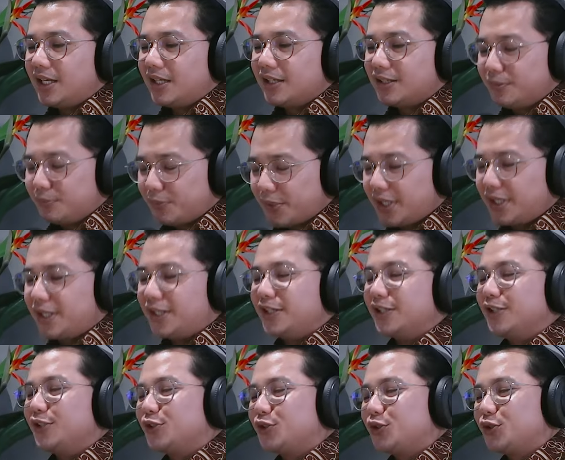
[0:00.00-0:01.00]

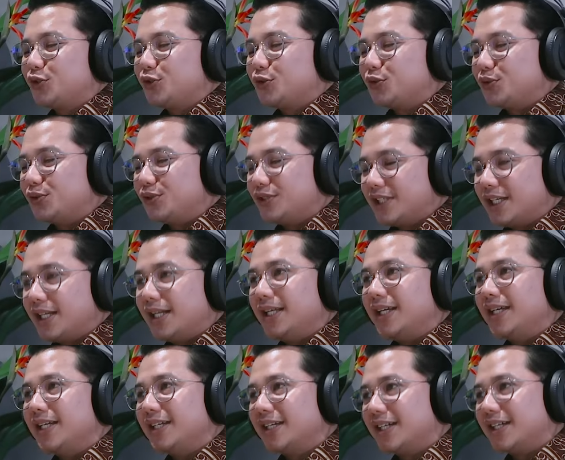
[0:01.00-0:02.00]
Compared to
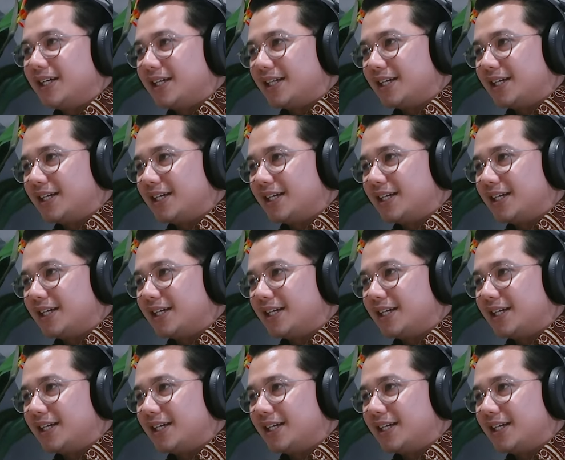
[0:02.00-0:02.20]
selling